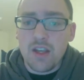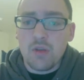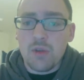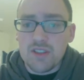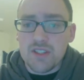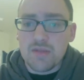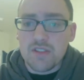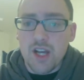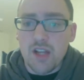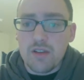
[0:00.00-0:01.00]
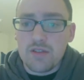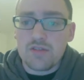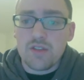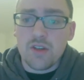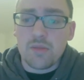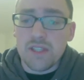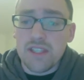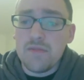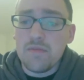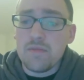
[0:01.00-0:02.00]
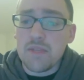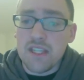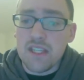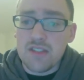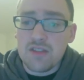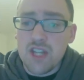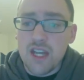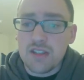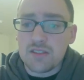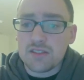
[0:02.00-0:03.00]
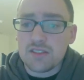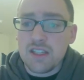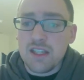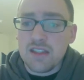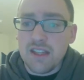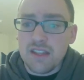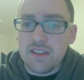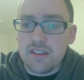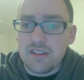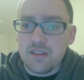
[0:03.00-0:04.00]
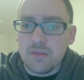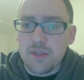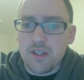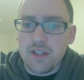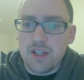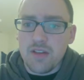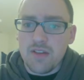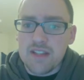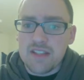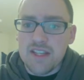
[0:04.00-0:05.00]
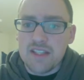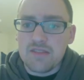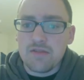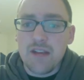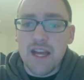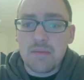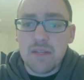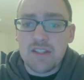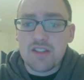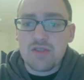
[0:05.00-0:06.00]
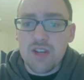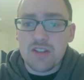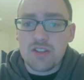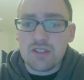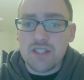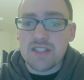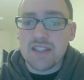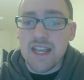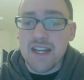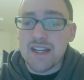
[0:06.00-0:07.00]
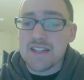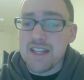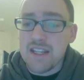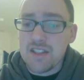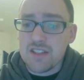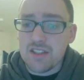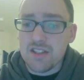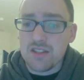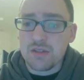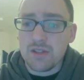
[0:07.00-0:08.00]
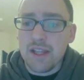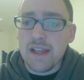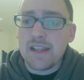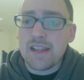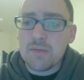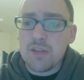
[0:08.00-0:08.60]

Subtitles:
While some scholars, notably B.S. Childs, think that the book of Isaiah's fragmented structure is a canonization issue, Clement